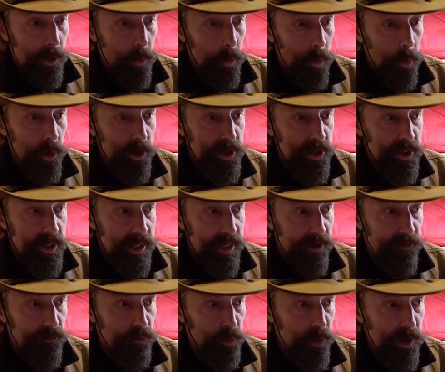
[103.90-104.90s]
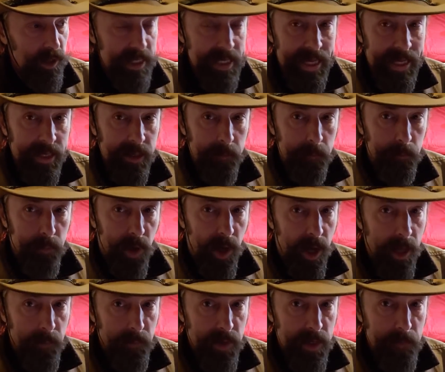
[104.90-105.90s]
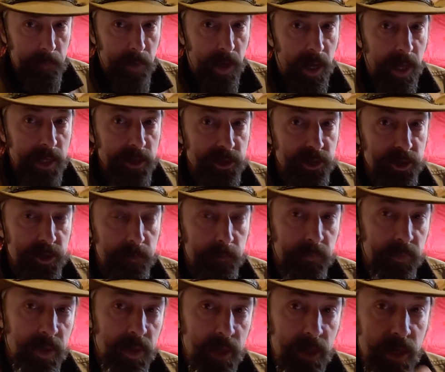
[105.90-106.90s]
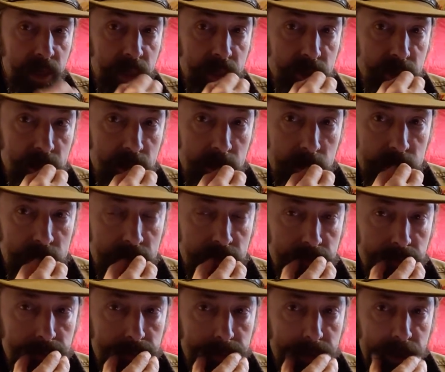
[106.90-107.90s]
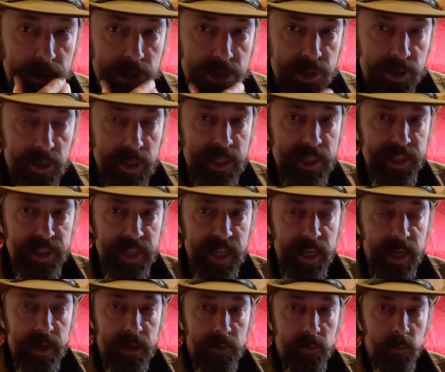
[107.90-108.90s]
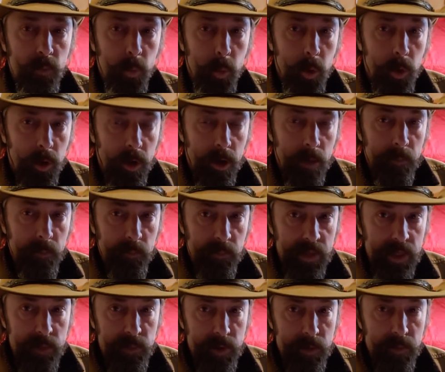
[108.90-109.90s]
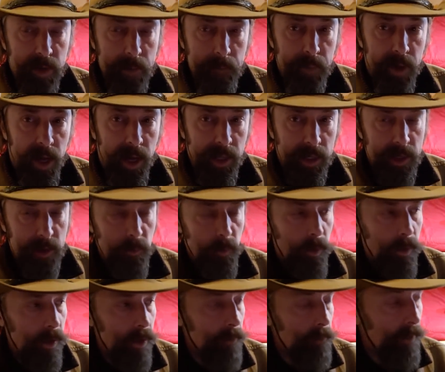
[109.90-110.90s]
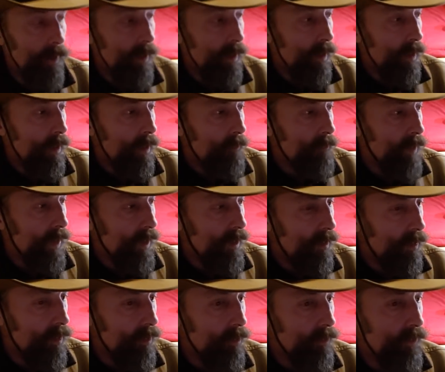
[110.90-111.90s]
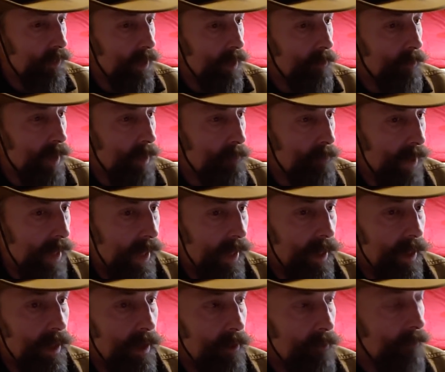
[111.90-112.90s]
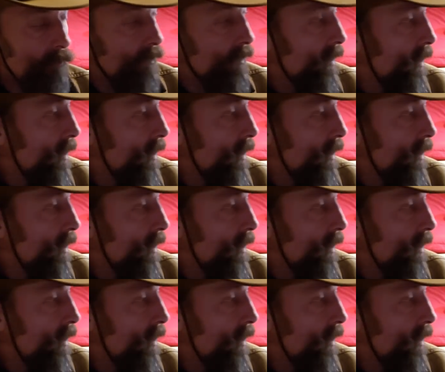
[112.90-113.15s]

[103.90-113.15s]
wouldn't have really bought me much in terms of personally staying warm, keeping my body warm. My clothing, my bedding,